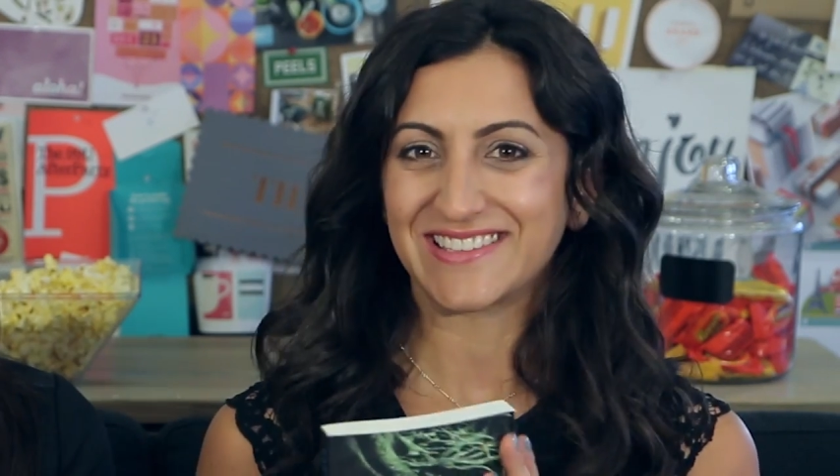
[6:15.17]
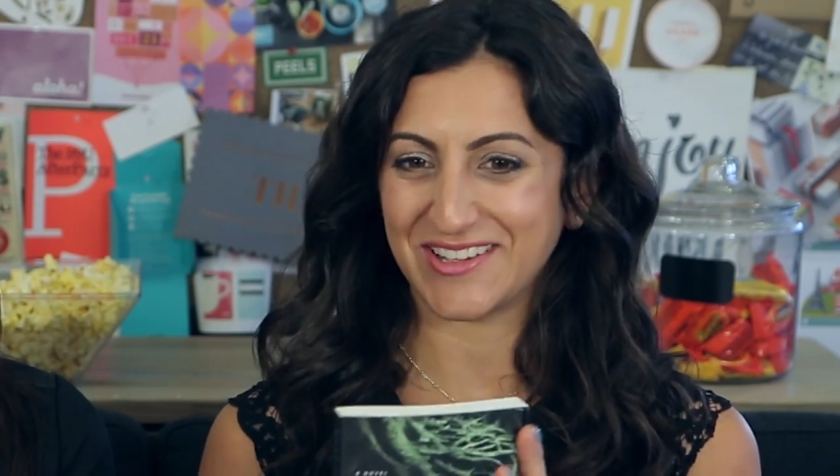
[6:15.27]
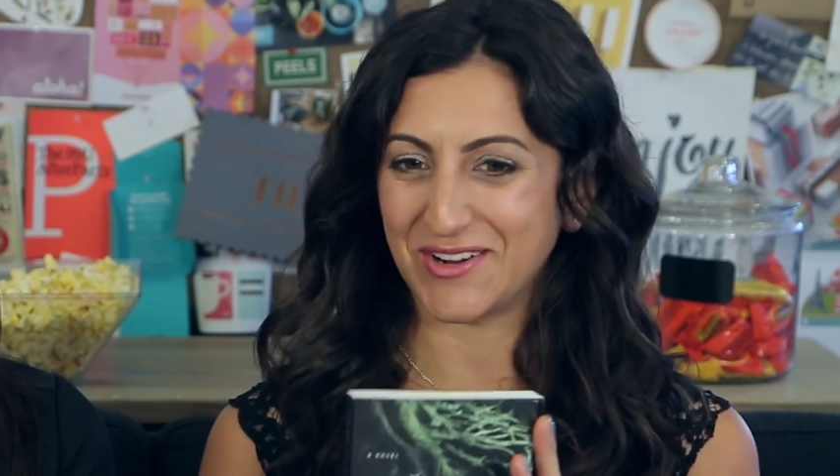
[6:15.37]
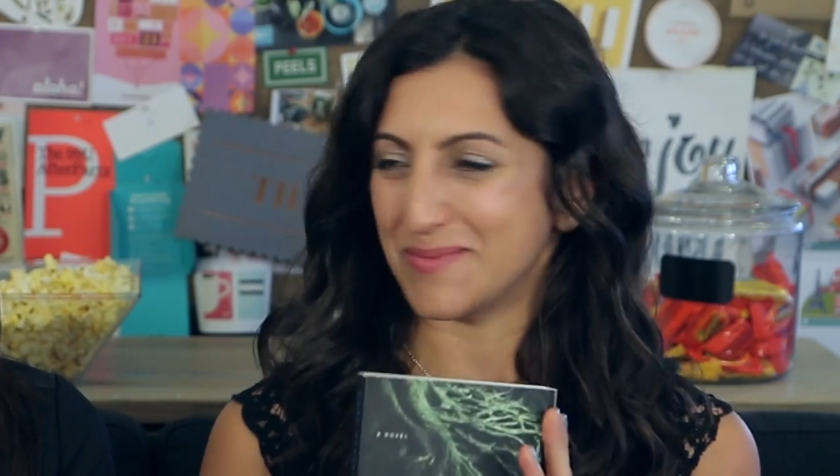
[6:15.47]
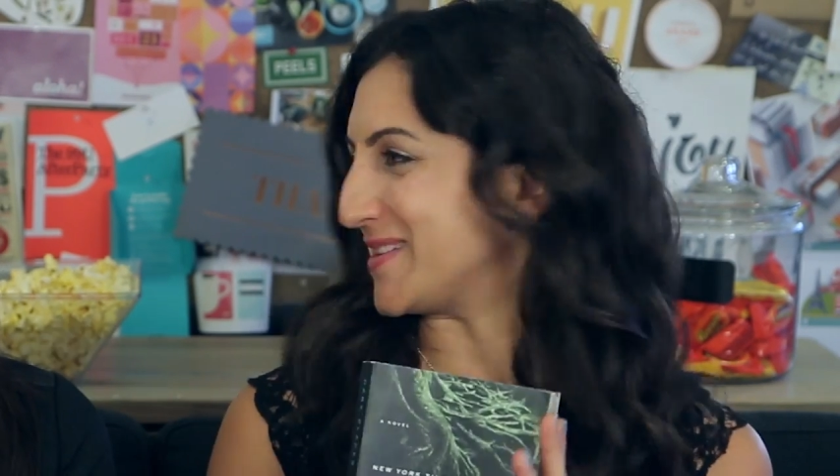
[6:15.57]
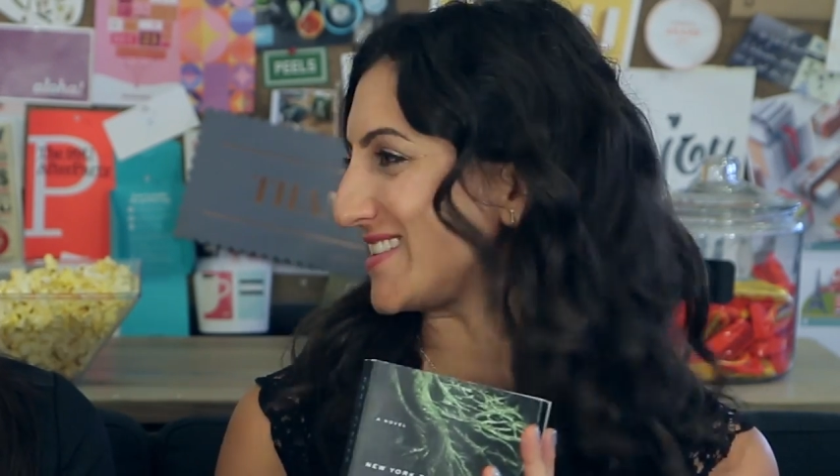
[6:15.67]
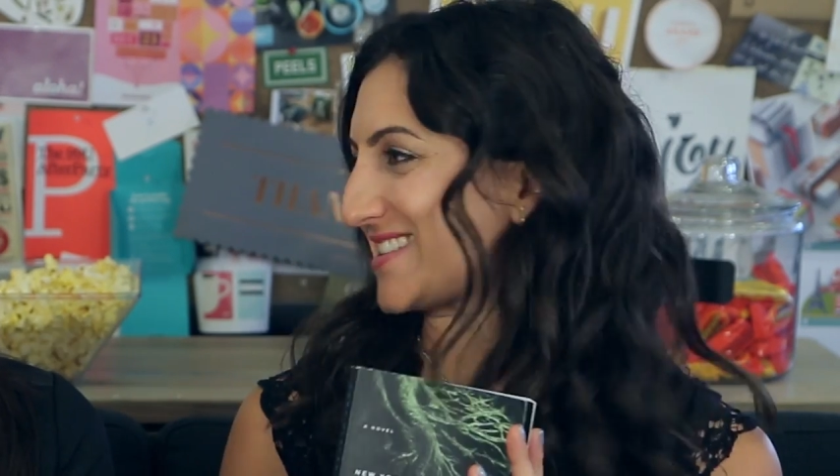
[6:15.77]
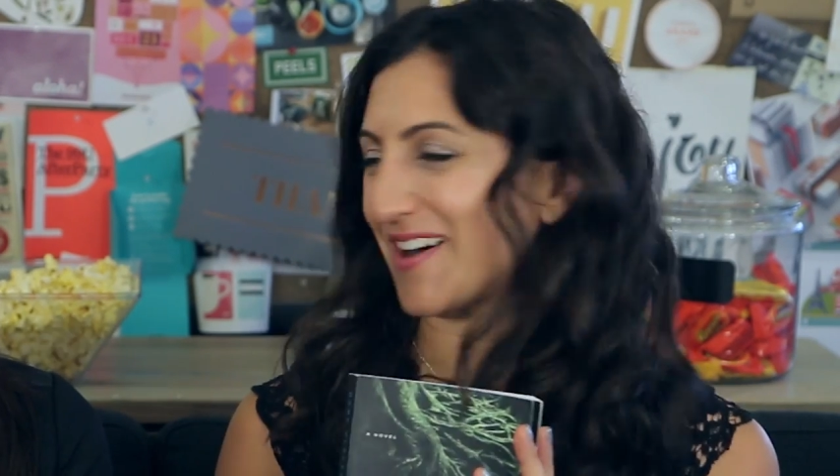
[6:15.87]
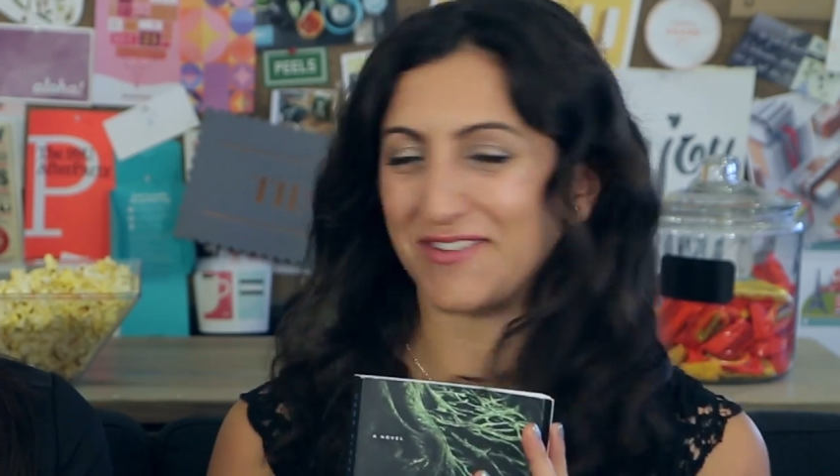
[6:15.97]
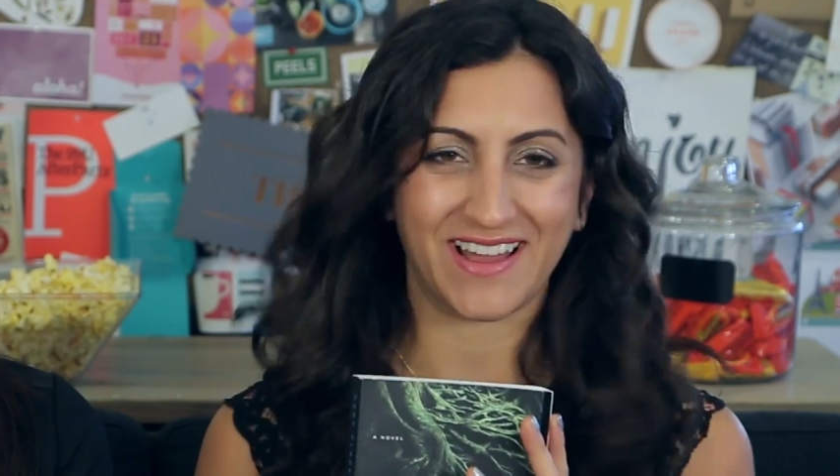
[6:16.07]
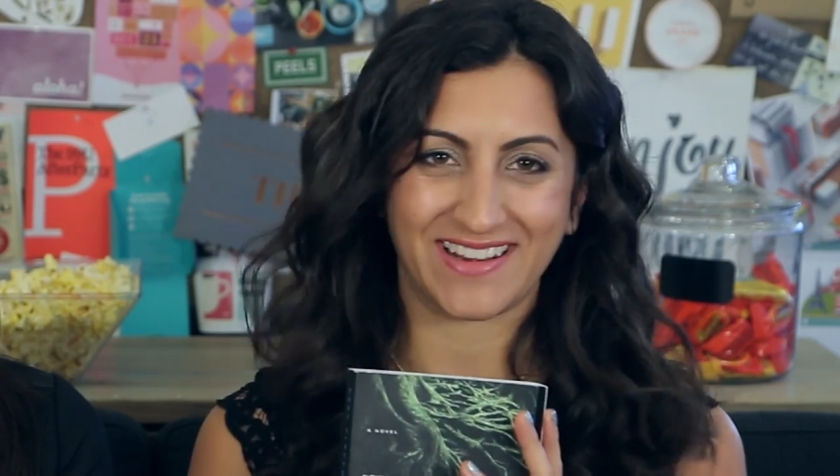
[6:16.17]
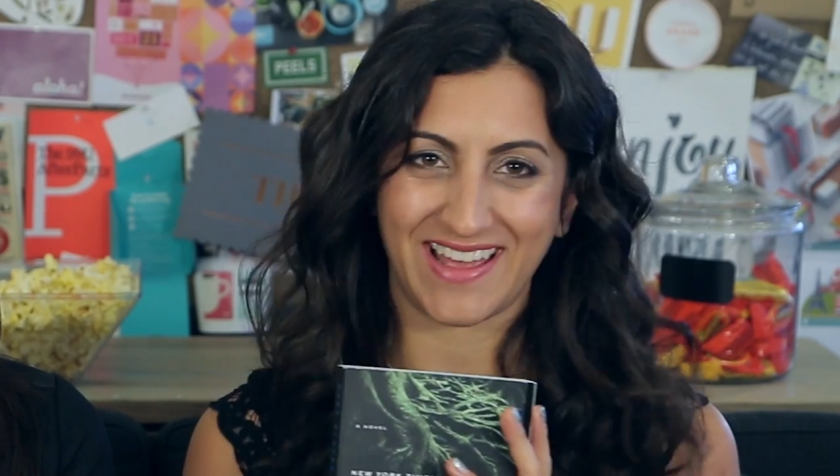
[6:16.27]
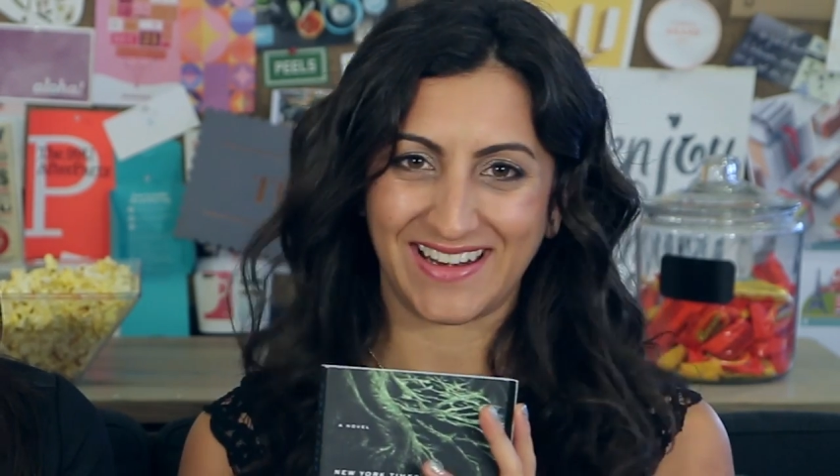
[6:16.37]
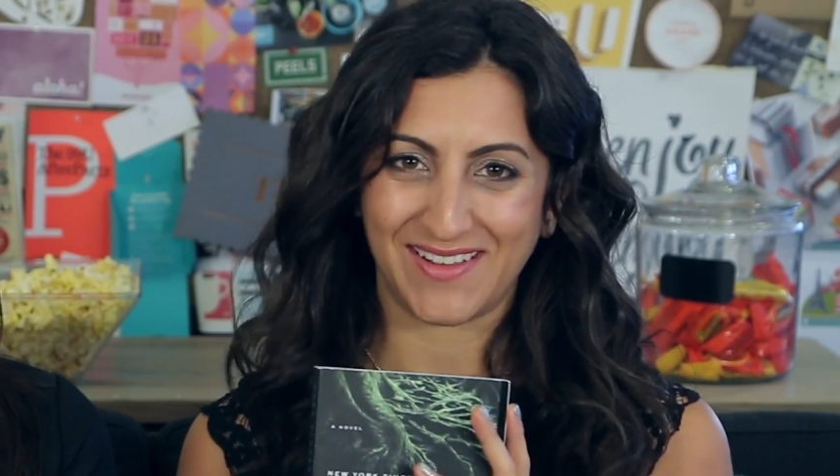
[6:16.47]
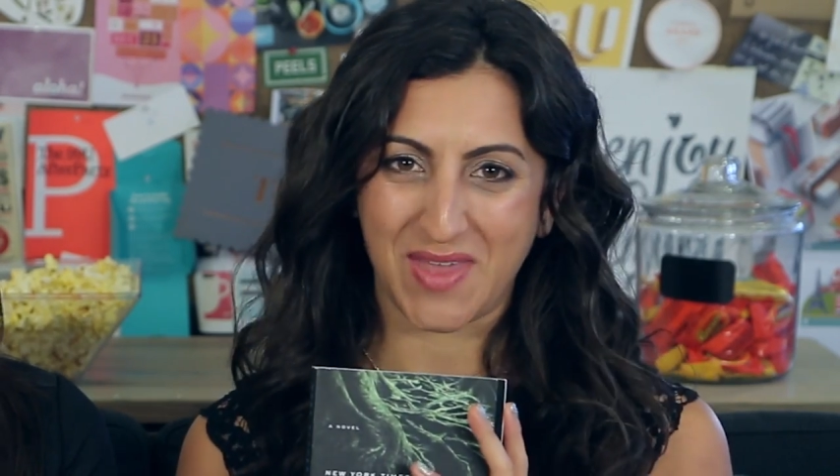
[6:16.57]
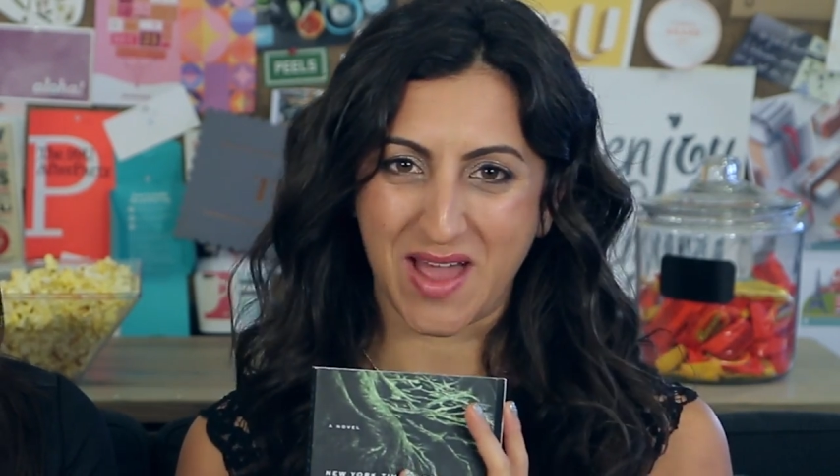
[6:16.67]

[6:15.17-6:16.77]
so you don't miss out on any of